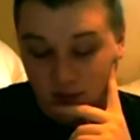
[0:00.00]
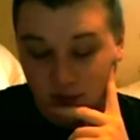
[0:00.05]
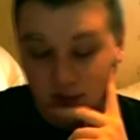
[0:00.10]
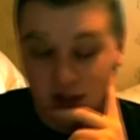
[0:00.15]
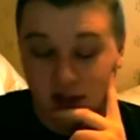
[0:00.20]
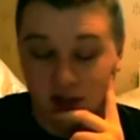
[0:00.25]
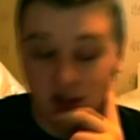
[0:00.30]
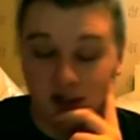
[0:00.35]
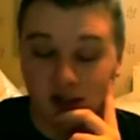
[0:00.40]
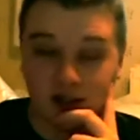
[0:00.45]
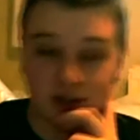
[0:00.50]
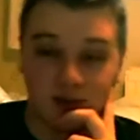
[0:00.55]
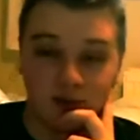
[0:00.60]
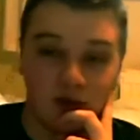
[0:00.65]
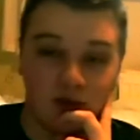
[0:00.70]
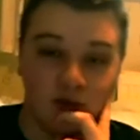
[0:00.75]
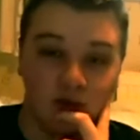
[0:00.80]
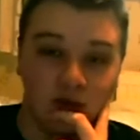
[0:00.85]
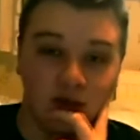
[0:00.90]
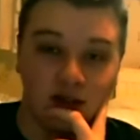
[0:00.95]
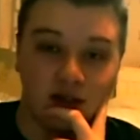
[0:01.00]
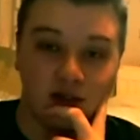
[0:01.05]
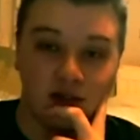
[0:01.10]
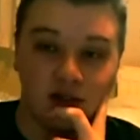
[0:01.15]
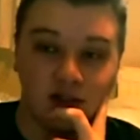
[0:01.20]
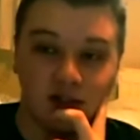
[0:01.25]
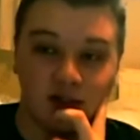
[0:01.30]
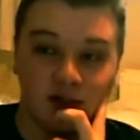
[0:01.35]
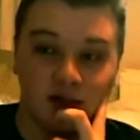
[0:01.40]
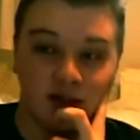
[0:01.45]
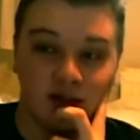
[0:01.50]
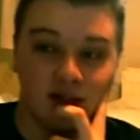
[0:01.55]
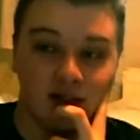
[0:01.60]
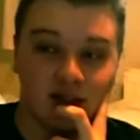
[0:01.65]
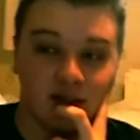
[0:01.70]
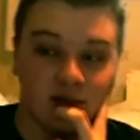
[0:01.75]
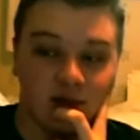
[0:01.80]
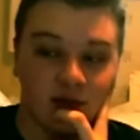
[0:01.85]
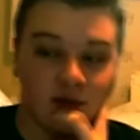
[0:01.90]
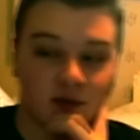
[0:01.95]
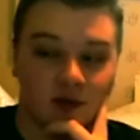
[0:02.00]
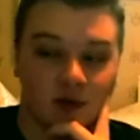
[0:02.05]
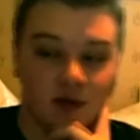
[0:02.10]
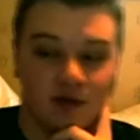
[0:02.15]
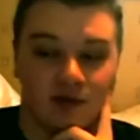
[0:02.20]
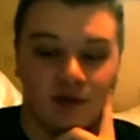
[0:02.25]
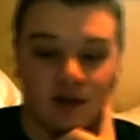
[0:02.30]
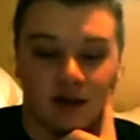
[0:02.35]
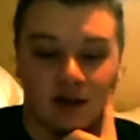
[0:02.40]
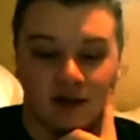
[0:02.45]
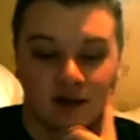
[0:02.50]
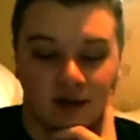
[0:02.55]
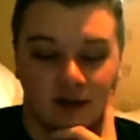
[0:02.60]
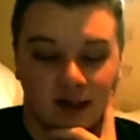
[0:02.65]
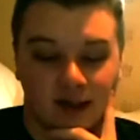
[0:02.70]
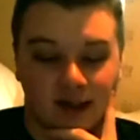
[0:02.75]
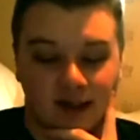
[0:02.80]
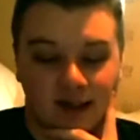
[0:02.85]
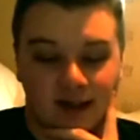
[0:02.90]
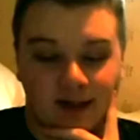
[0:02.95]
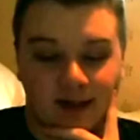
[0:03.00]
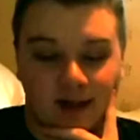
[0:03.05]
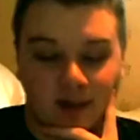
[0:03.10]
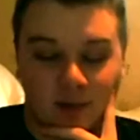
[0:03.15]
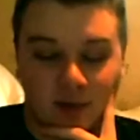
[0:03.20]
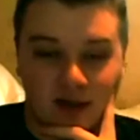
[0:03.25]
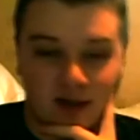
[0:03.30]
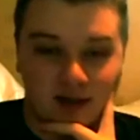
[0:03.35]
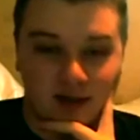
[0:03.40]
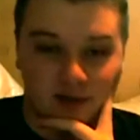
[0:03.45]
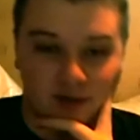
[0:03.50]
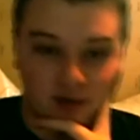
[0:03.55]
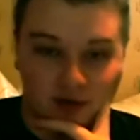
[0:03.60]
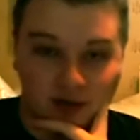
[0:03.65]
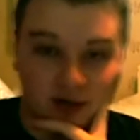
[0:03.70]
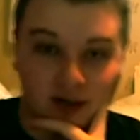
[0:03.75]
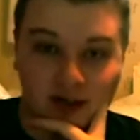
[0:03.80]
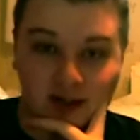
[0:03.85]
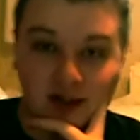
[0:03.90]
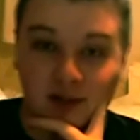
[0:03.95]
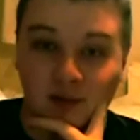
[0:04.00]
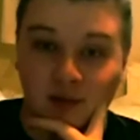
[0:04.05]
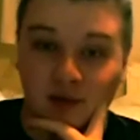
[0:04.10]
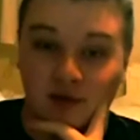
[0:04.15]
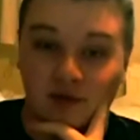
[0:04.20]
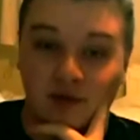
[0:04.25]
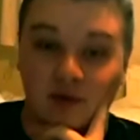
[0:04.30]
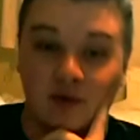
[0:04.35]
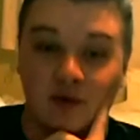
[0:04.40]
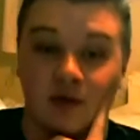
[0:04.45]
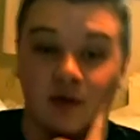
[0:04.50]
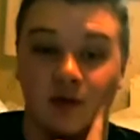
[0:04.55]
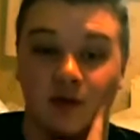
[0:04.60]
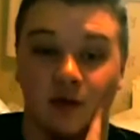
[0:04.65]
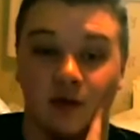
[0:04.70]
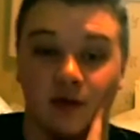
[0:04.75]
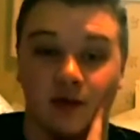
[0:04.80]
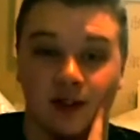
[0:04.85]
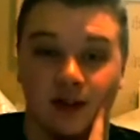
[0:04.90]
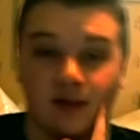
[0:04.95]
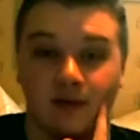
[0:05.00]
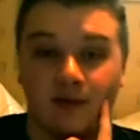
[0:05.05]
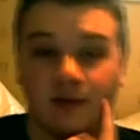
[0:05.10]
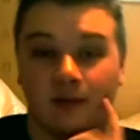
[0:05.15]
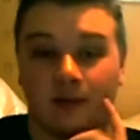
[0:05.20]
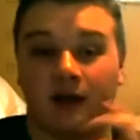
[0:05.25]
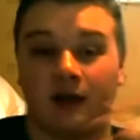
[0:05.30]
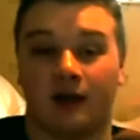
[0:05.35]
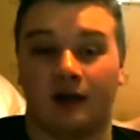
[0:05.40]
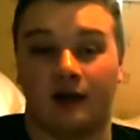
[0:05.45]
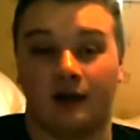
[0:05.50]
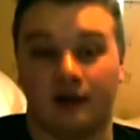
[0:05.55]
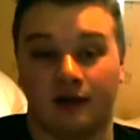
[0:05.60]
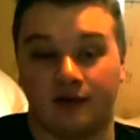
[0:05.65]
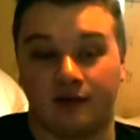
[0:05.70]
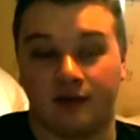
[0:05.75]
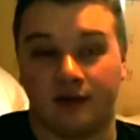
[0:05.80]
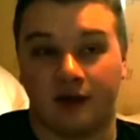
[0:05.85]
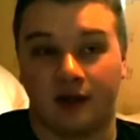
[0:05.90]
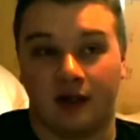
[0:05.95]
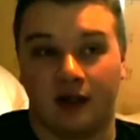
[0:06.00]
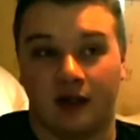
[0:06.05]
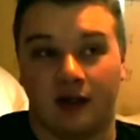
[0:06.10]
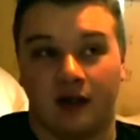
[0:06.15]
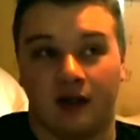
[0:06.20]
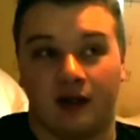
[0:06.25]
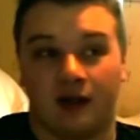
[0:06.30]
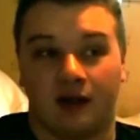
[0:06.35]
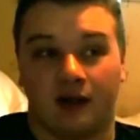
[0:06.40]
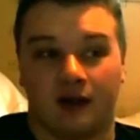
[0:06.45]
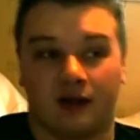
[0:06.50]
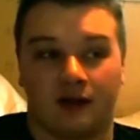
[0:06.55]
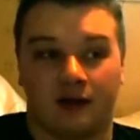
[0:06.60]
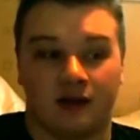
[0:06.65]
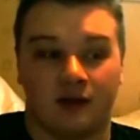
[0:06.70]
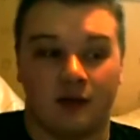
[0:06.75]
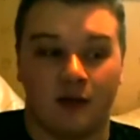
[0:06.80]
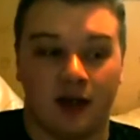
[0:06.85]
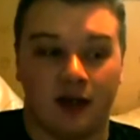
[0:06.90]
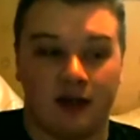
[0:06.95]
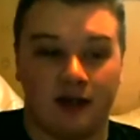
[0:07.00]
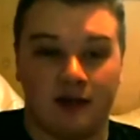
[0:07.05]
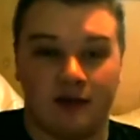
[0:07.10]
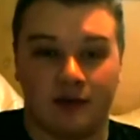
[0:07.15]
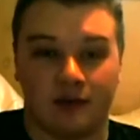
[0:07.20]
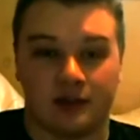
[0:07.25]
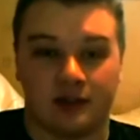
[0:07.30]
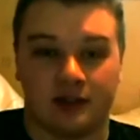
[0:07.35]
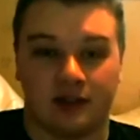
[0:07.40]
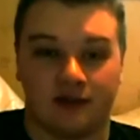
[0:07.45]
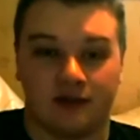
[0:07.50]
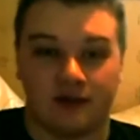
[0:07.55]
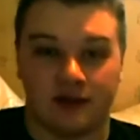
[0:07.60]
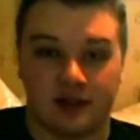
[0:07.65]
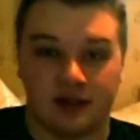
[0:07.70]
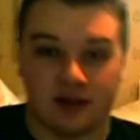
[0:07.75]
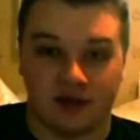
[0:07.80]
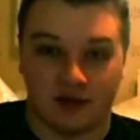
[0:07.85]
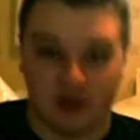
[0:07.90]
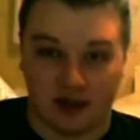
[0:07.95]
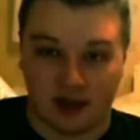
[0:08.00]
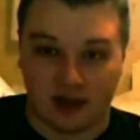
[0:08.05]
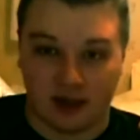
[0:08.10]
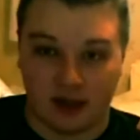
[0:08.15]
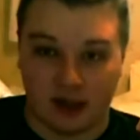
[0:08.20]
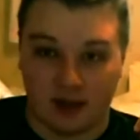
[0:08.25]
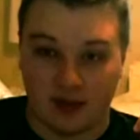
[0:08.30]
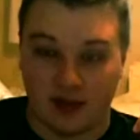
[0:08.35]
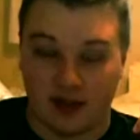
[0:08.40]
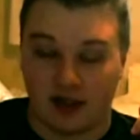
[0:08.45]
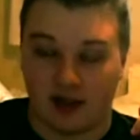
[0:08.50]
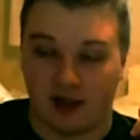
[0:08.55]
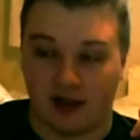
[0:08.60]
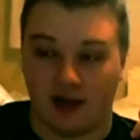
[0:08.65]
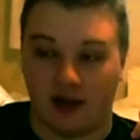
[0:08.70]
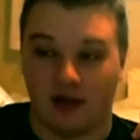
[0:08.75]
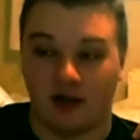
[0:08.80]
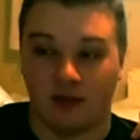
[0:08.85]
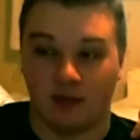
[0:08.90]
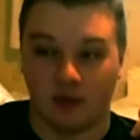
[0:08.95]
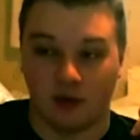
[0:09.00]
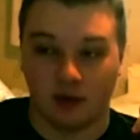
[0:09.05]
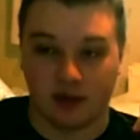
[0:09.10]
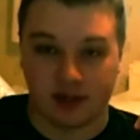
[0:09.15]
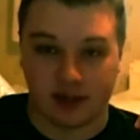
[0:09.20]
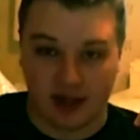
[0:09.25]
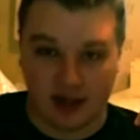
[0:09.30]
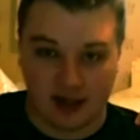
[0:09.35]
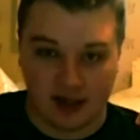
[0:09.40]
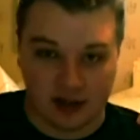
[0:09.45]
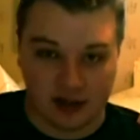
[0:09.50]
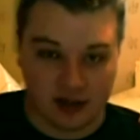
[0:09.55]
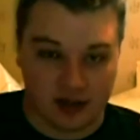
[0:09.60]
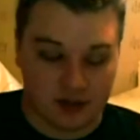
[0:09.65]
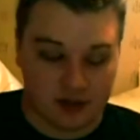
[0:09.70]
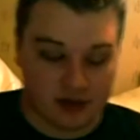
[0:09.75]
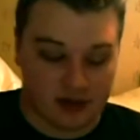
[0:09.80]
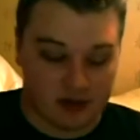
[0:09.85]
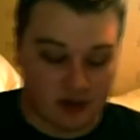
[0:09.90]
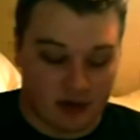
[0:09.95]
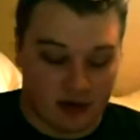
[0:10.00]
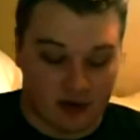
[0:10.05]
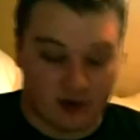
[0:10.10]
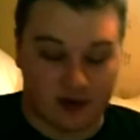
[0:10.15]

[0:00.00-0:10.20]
So that's going to be a really good series, it's going to be quite fun, a bit different, and there's going to be a few tutorials coming from that. A lot of the medieval stuff is definitely going to come in there, and a lot more sailing ships as well.